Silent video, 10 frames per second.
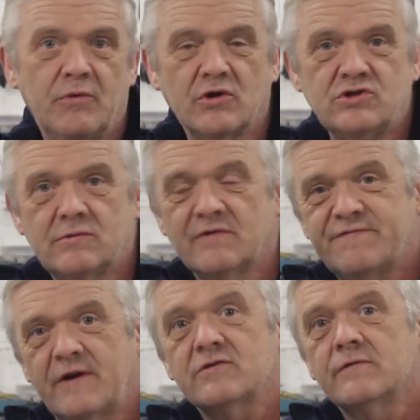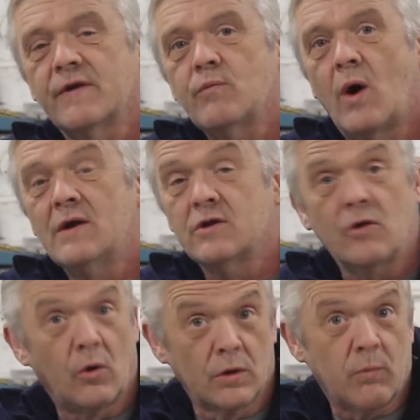because you're effectively
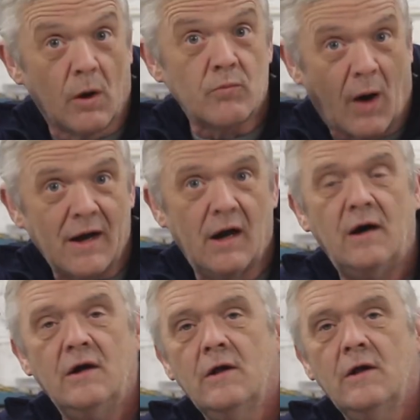winding only one wire.